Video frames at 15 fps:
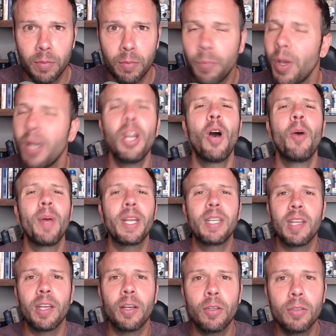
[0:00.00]
But no big
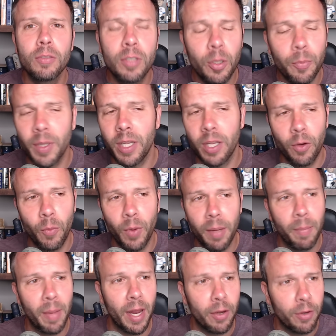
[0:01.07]
deal. He'll be here when it
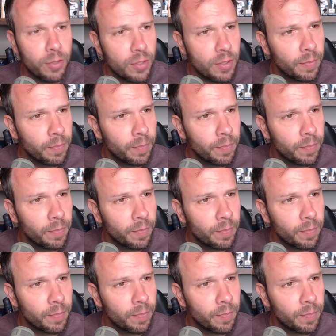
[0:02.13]
matters.